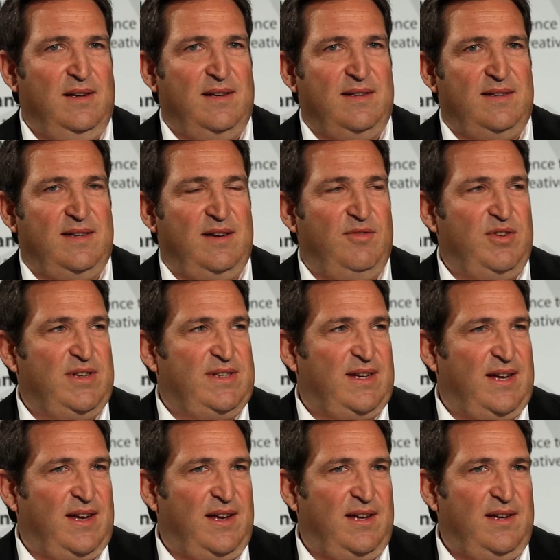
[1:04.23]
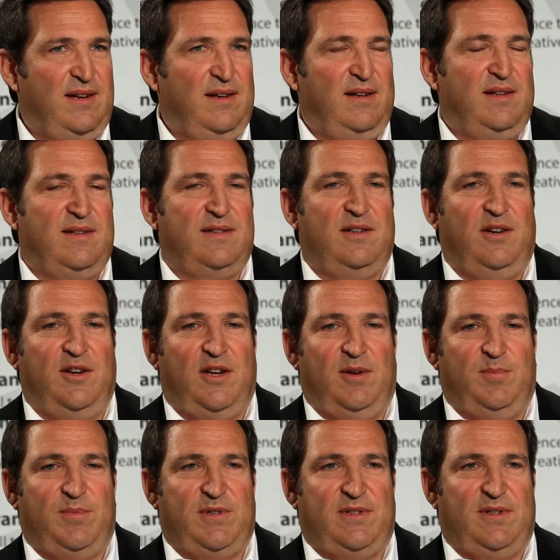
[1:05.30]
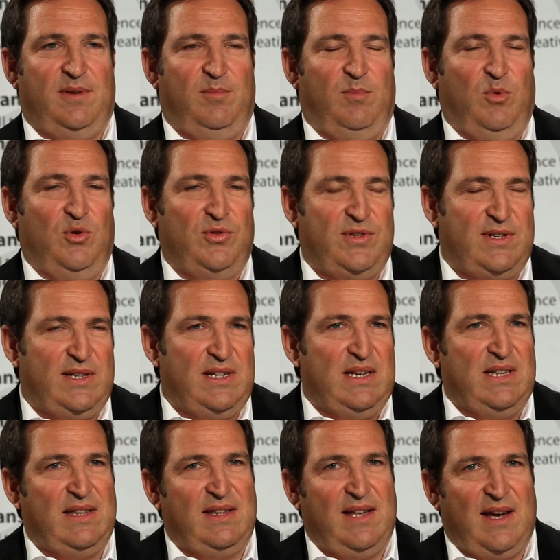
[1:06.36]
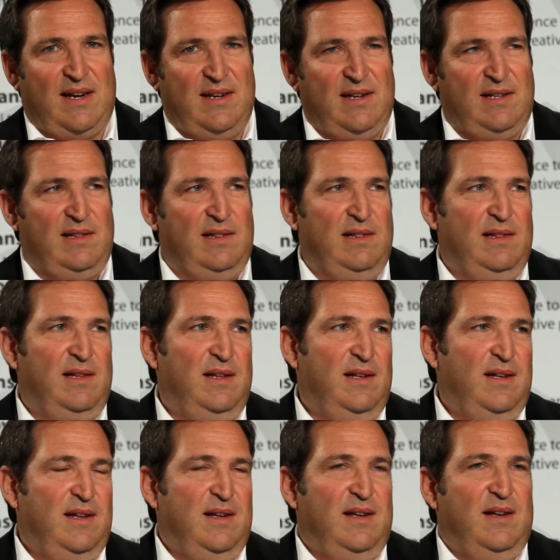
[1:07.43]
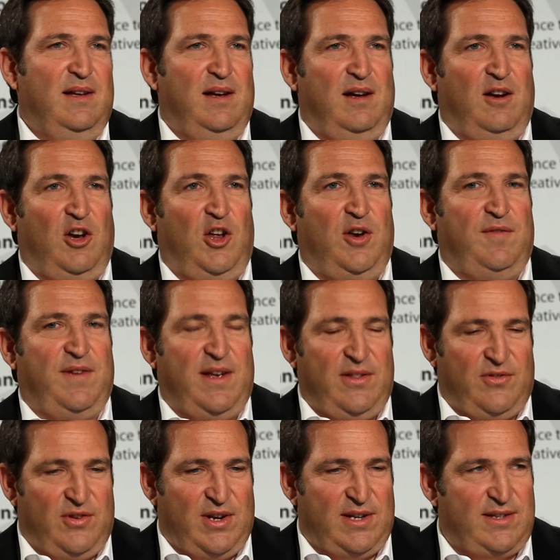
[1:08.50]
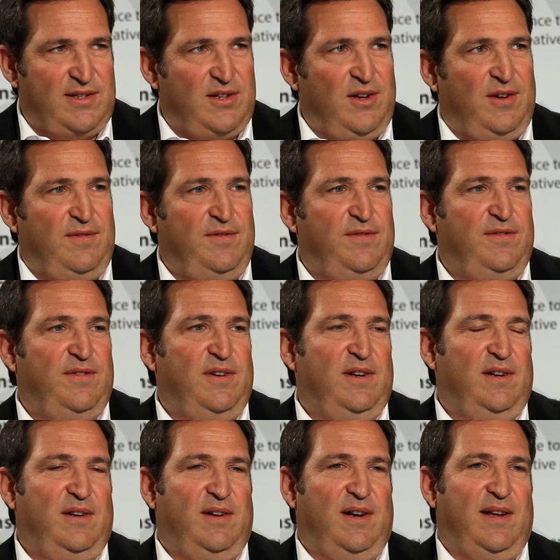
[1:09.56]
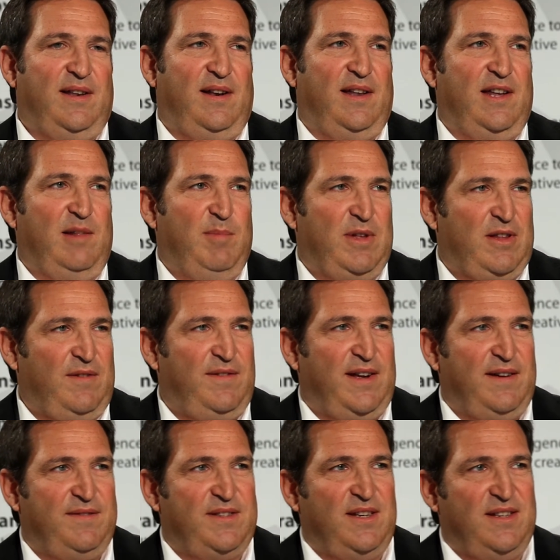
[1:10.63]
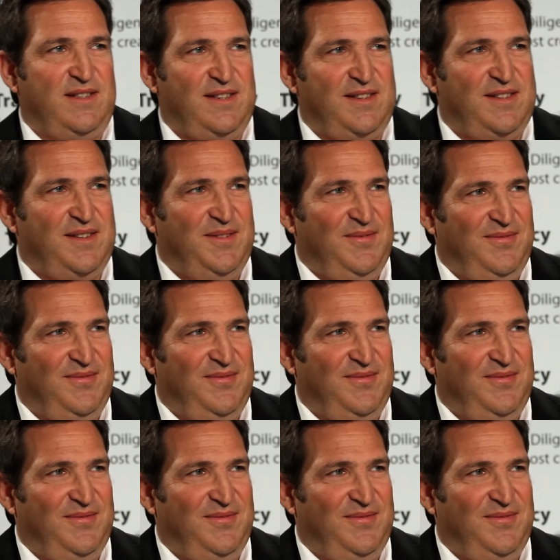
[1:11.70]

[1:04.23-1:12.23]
Series A, in startups, mostly technical, a lot of internet stuff, and a little bit of life sciences.